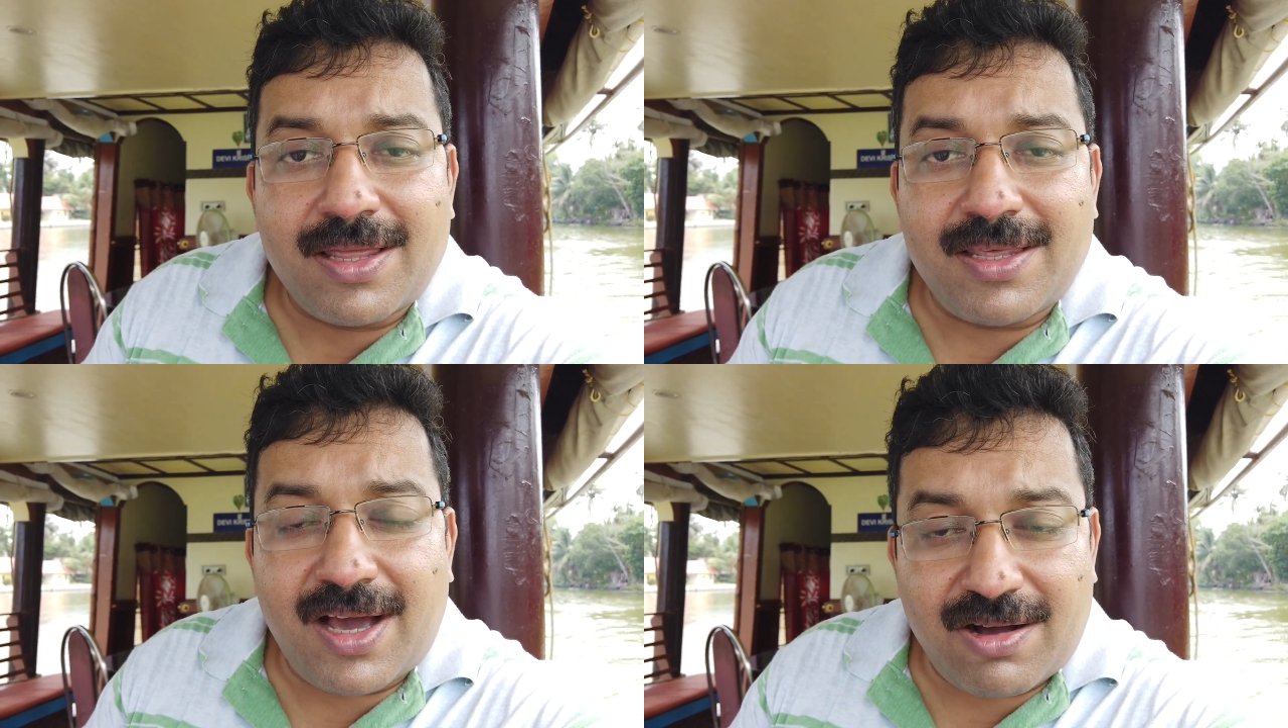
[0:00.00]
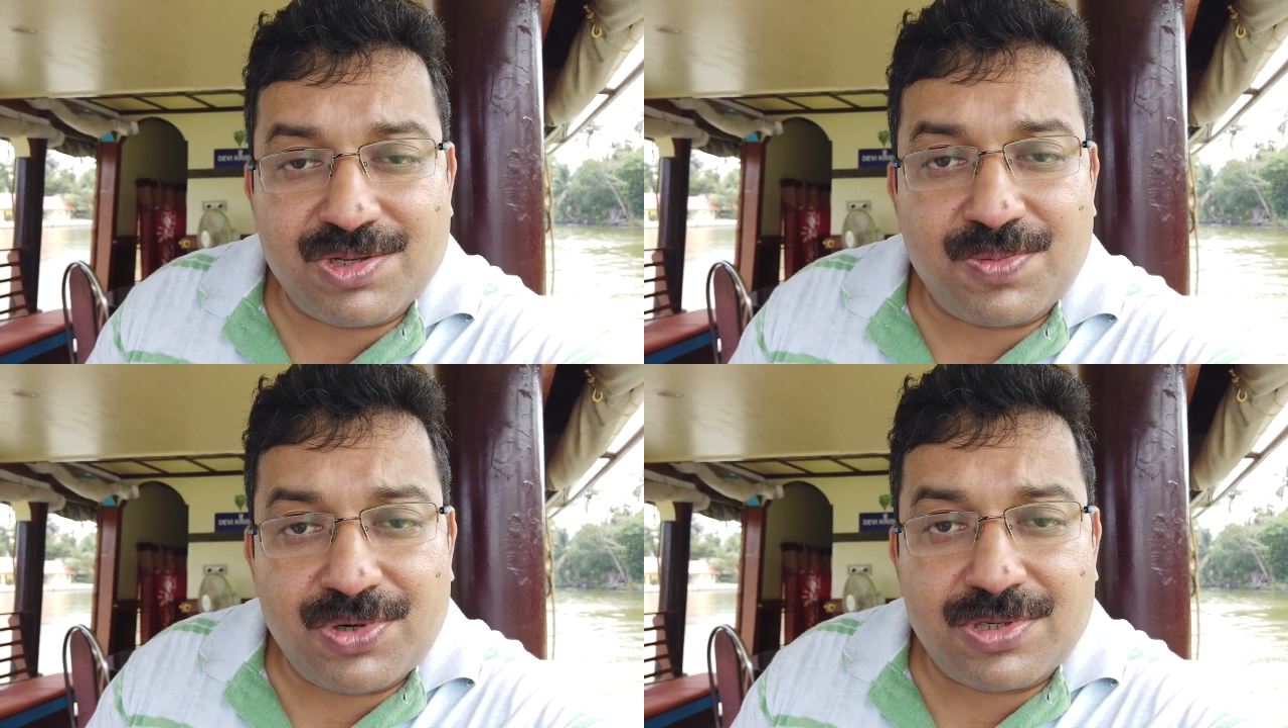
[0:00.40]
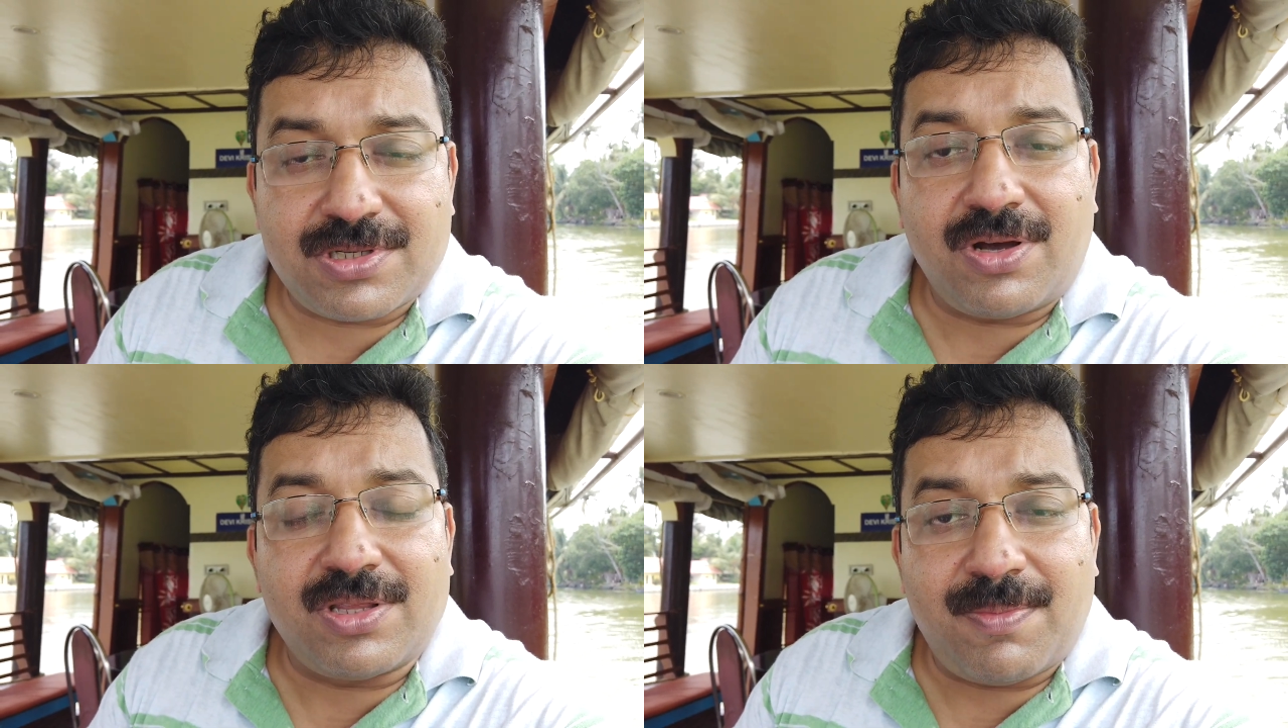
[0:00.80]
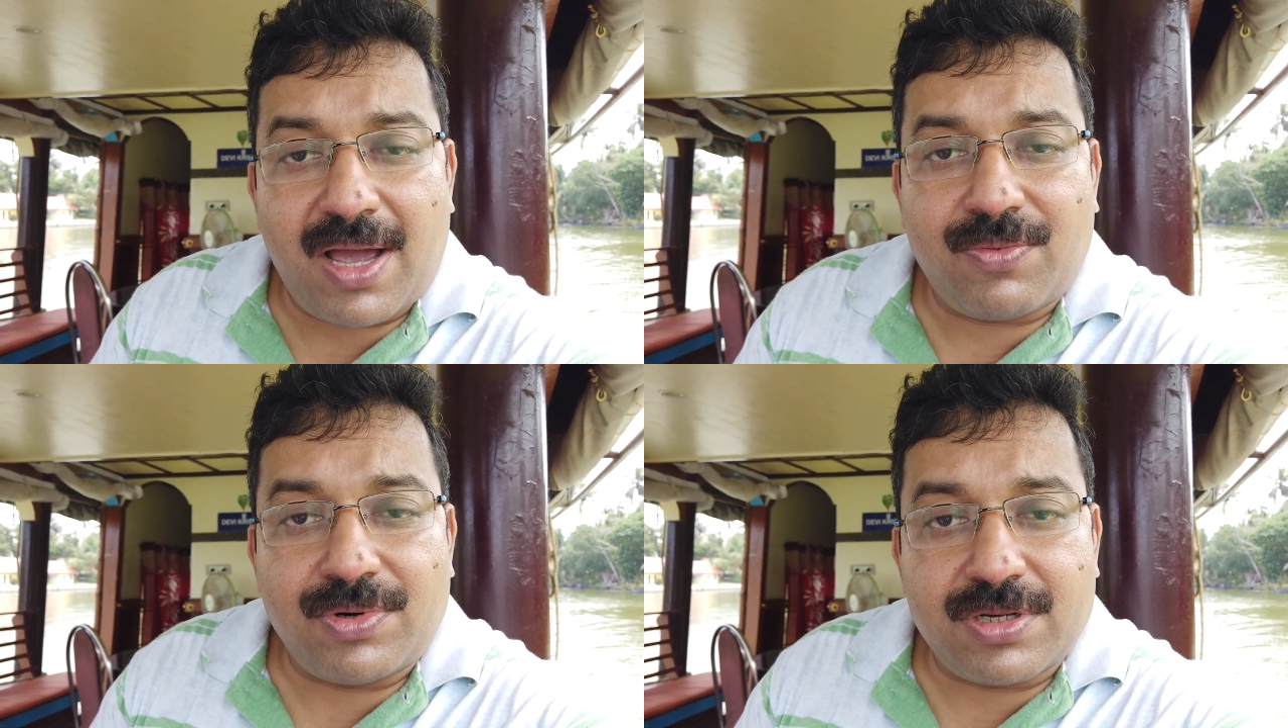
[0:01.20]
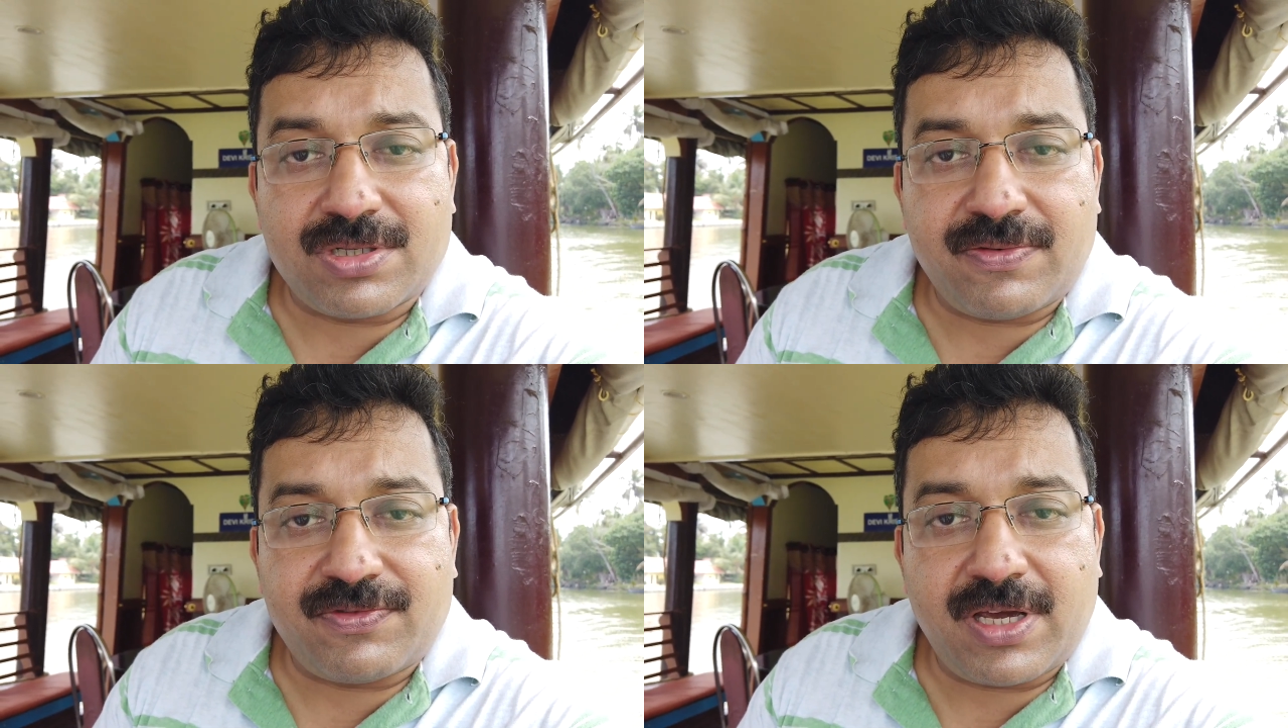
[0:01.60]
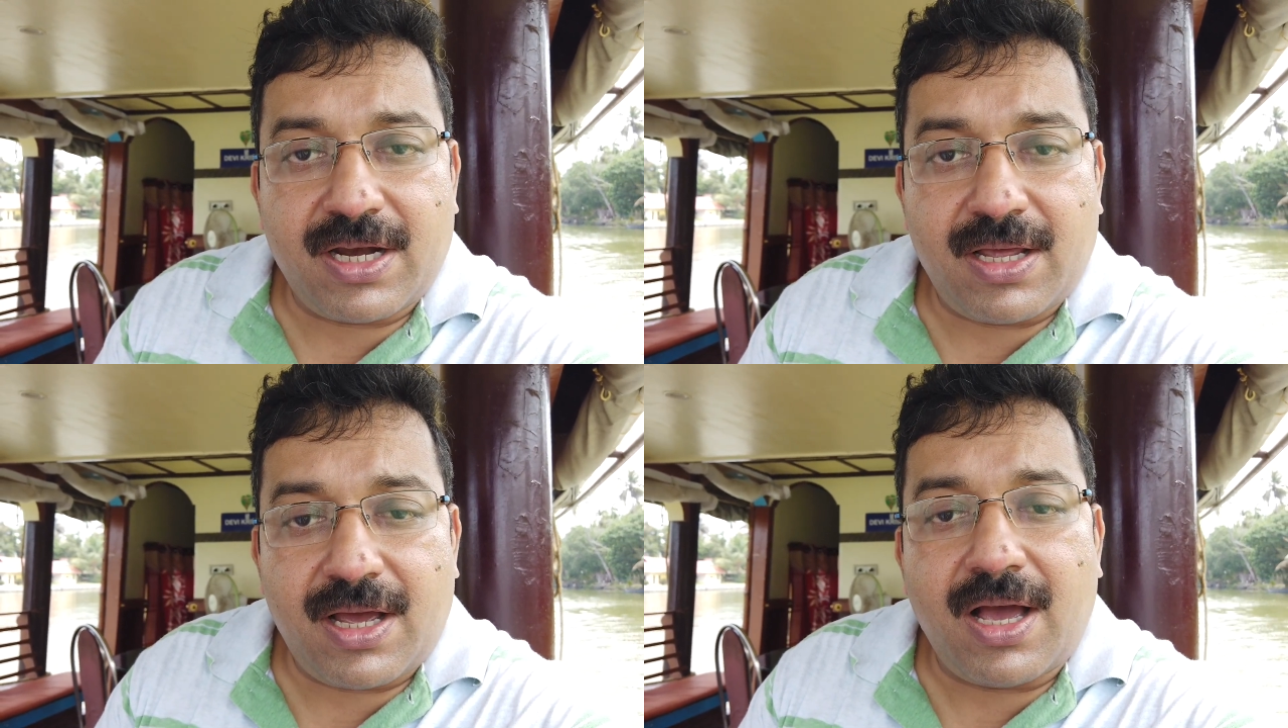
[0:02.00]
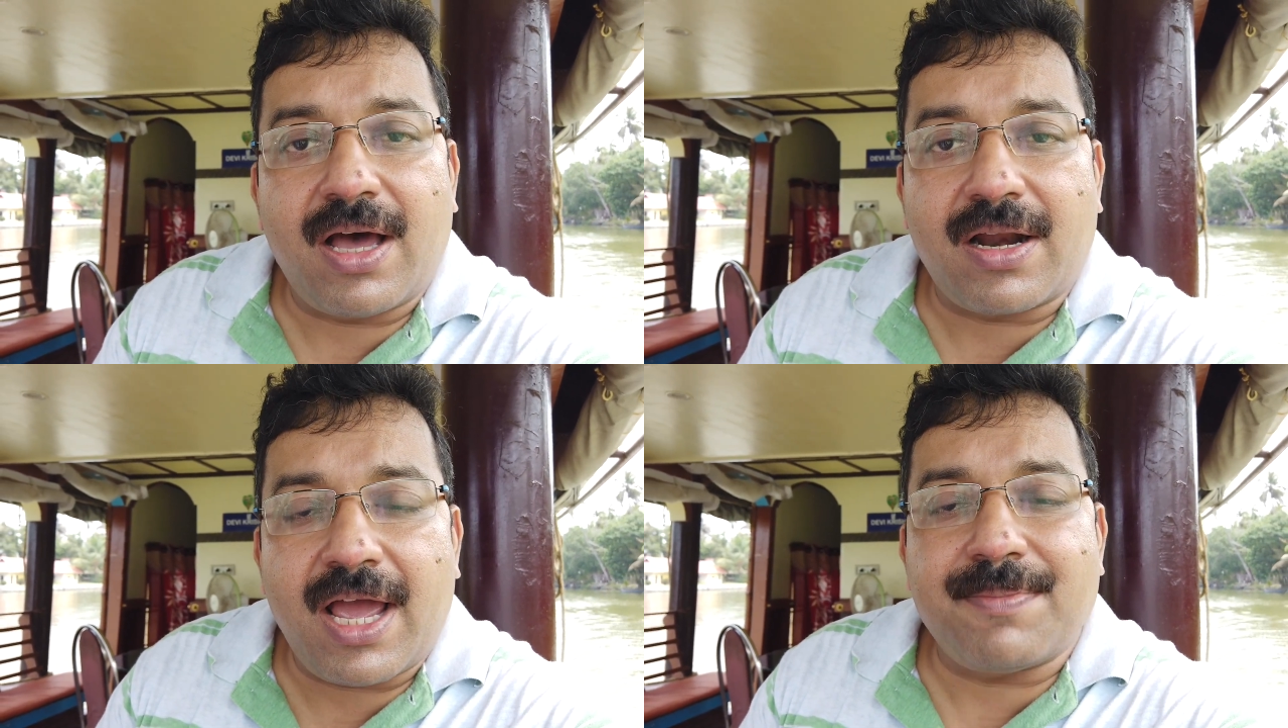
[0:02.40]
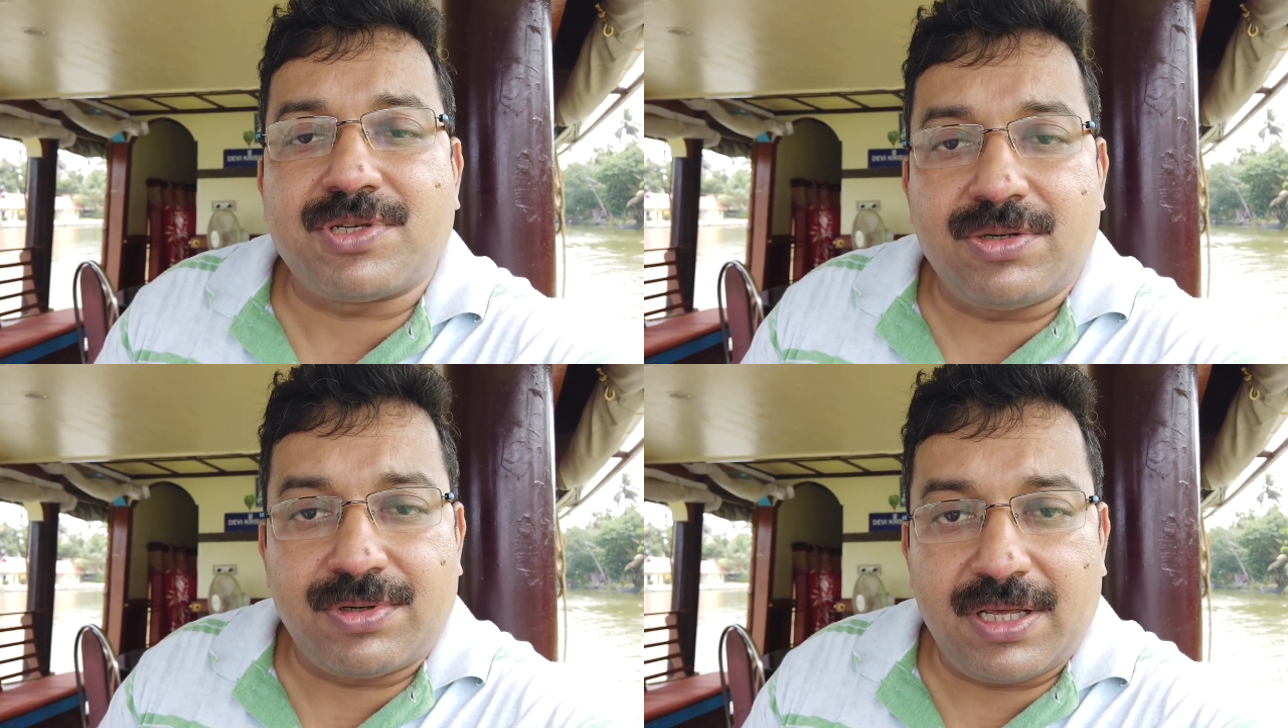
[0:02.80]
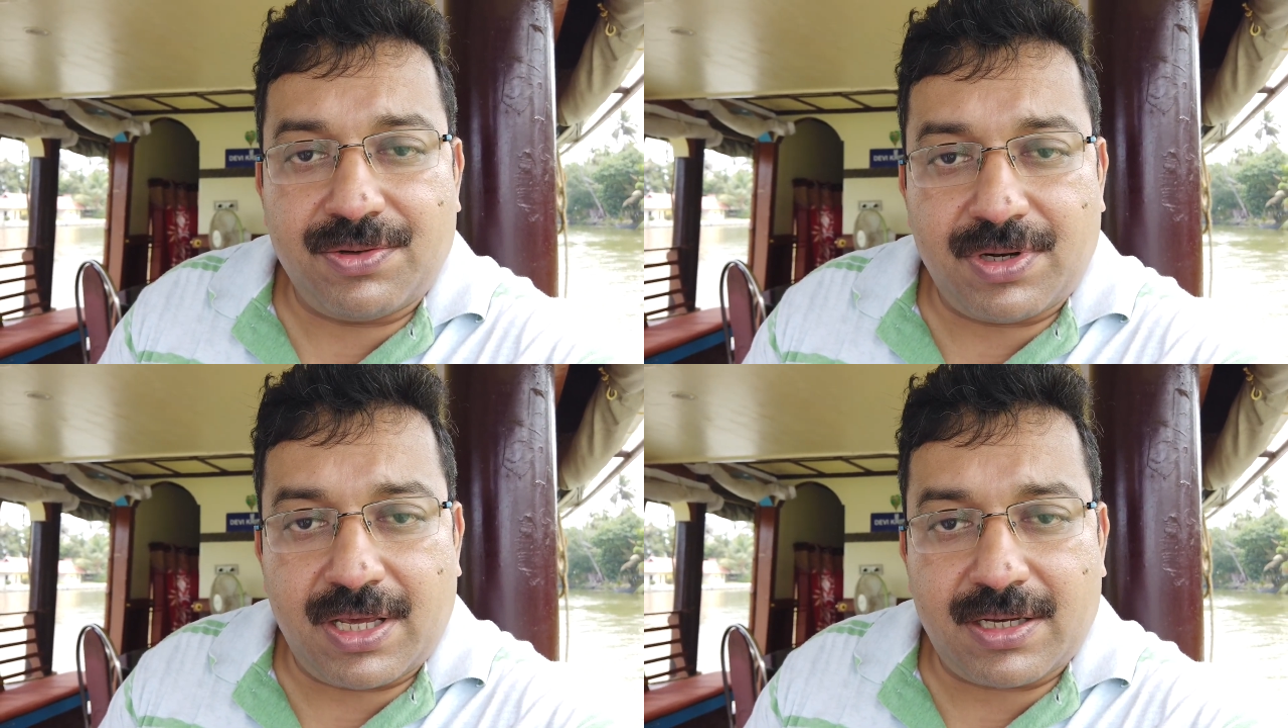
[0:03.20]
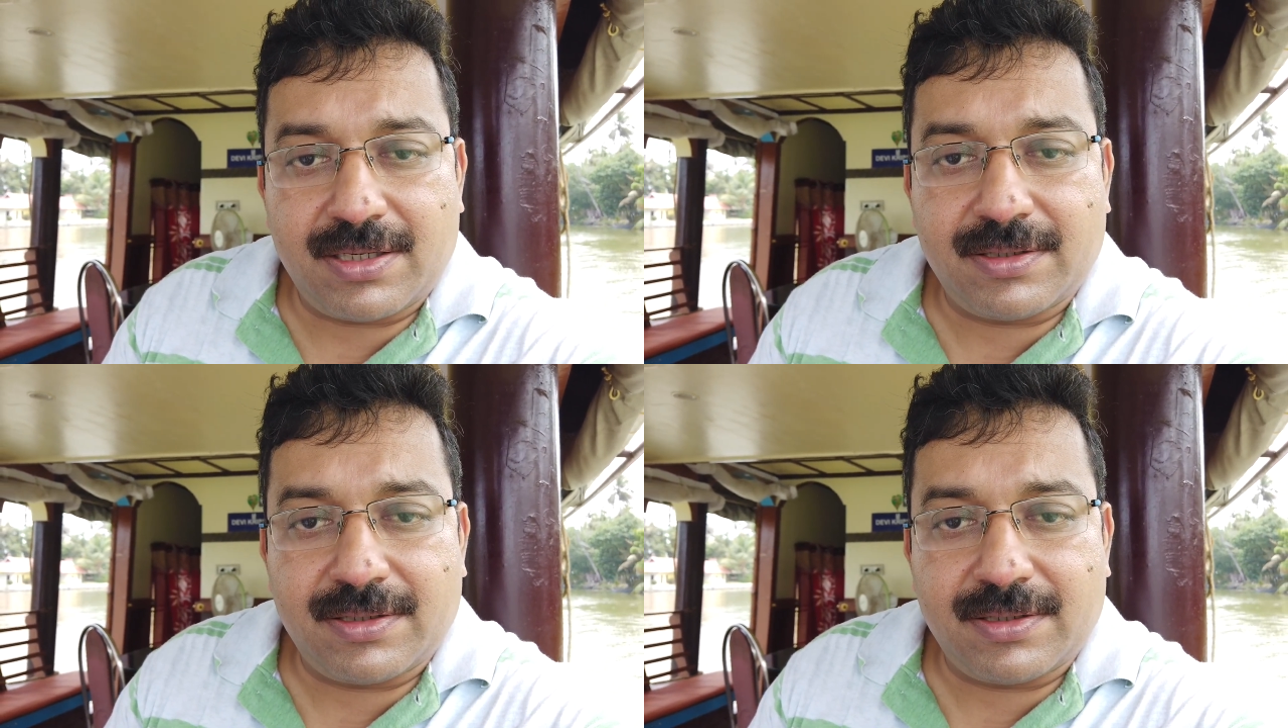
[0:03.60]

The houseboats on the backwaters of Kerala are absolutely unique.